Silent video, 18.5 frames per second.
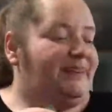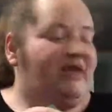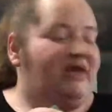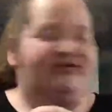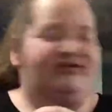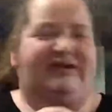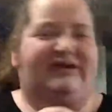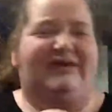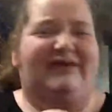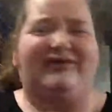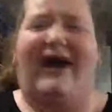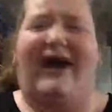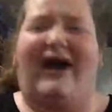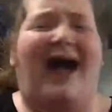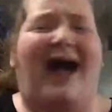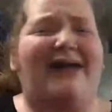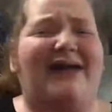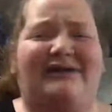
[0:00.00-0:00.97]
Because it gets
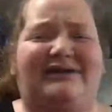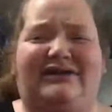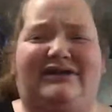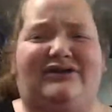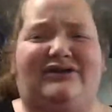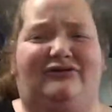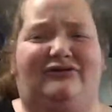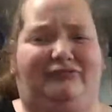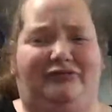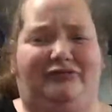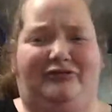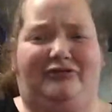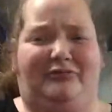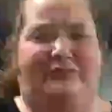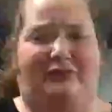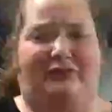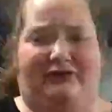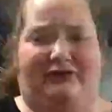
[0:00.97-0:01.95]
hot in here for
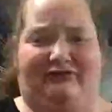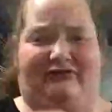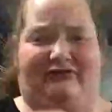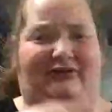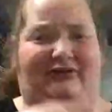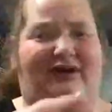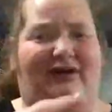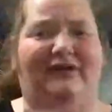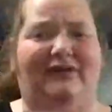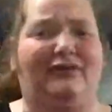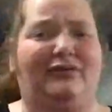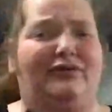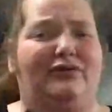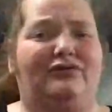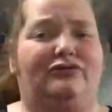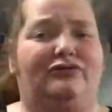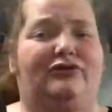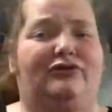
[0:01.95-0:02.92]
some reason. I don't
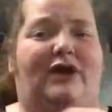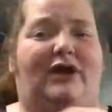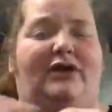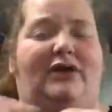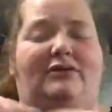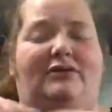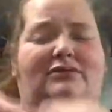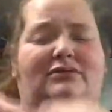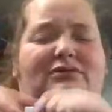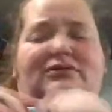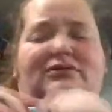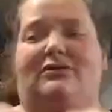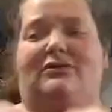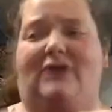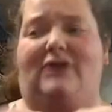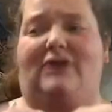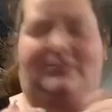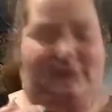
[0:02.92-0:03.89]
understand. I'm
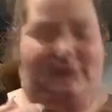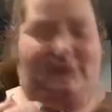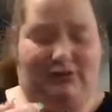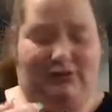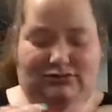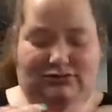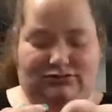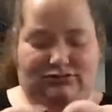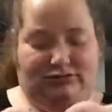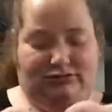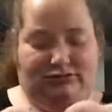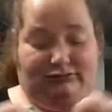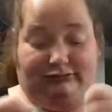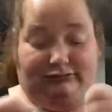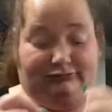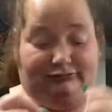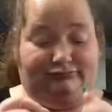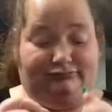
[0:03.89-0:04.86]
not, I
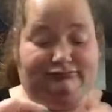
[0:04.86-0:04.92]
don't know.